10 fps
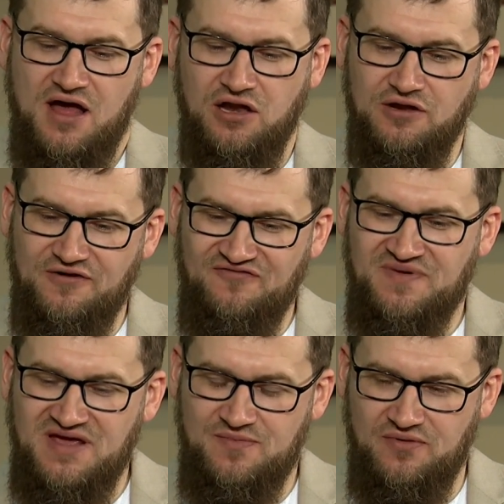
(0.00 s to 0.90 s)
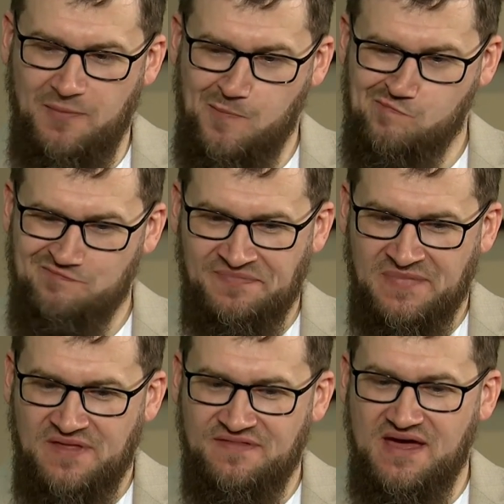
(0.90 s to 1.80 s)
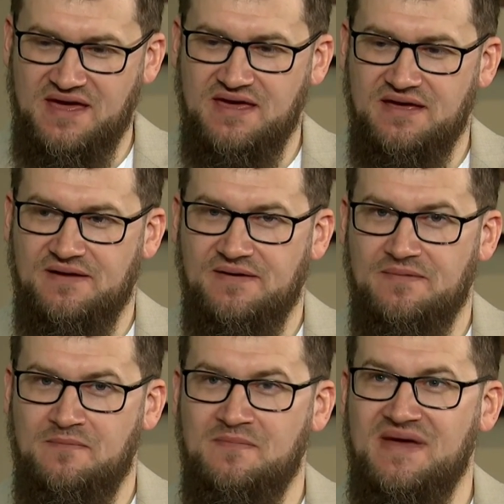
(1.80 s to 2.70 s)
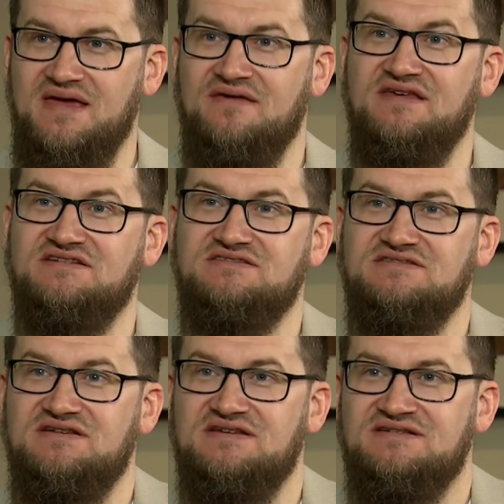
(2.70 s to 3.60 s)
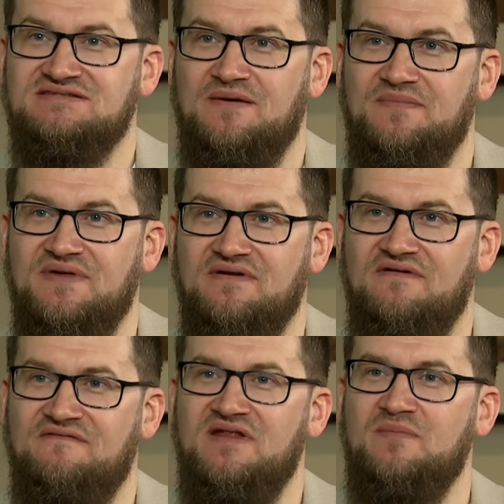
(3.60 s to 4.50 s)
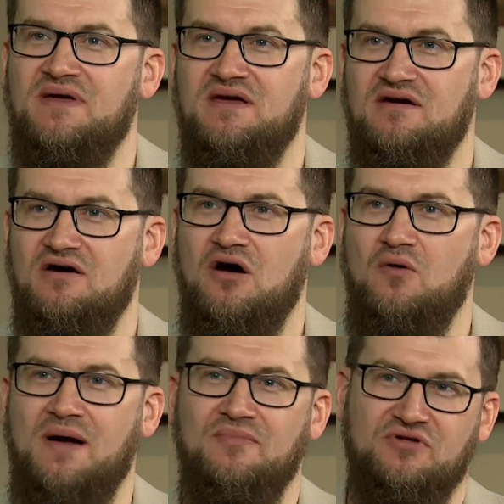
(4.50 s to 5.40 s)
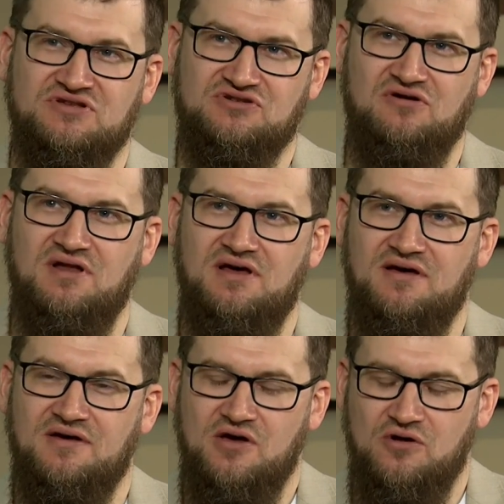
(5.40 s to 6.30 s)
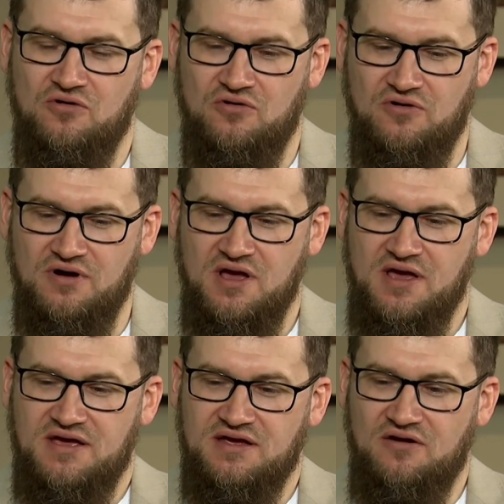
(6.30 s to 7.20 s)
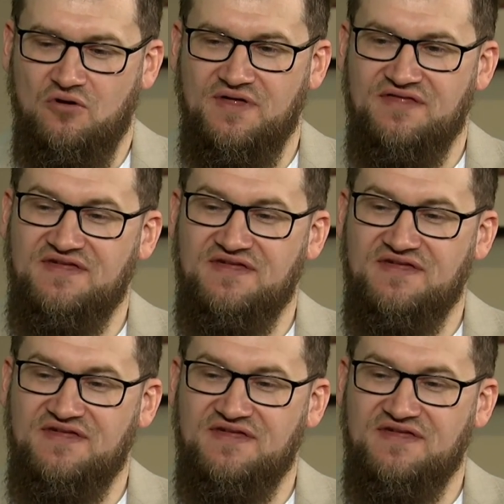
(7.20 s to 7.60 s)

a lot of people, they make this something very big. Oh, I'm not a scholar, or they